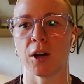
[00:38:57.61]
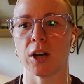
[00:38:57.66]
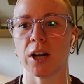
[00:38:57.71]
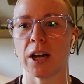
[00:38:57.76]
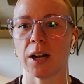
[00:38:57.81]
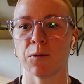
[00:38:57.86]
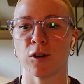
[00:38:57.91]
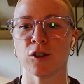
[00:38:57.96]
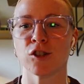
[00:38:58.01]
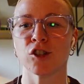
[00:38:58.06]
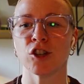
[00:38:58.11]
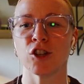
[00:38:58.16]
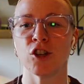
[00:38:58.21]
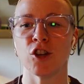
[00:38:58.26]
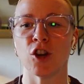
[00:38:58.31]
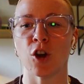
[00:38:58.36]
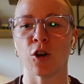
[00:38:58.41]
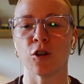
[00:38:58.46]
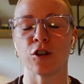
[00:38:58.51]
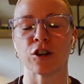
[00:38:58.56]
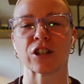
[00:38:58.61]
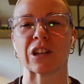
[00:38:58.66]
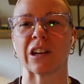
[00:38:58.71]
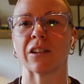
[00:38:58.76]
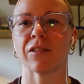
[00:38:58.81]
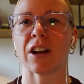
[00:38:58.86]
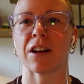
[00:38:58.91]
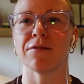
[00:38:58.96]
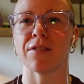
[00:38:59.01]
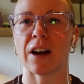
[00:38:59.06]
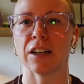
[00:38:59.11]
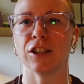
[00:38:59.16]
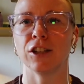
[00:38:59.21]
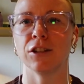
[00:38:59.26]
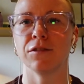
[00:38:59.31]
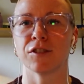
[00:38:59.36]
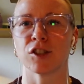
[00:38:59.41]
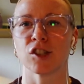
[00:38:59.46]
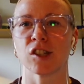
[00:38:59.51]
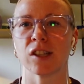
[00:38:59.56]
like, once you know yourself and have value of
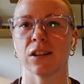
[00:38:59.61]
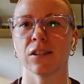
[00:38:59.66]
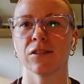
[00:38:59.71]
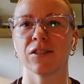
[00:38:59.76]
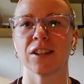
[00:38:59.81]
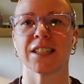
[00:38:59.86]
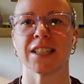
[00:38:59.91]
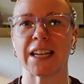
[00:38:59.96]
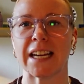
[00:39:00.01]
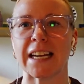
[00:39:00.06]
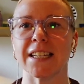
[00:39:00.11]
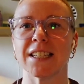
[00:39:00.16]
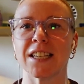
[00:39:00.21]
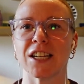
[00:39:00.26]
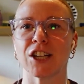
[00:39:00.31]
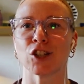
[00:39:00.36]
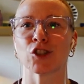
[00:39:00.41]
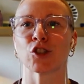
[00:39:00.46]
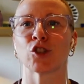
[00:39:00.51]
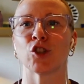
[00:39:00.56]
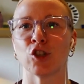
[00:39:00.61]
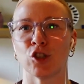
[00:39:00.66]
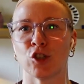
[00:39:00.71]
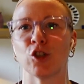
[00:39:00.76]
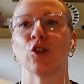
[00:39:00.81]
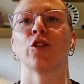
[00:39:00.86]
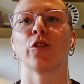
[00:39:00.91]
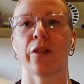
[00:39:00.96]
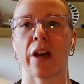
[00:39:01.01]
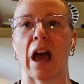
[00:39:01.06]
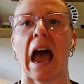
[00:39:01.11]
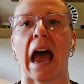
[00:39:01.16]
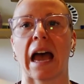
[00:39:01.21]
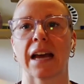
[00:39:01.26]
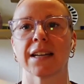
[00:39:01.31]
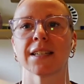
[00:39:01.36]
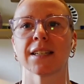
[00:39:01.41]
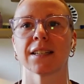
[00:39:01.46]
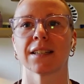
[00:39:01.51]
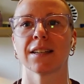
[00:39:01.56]
yourself, it's easier to do that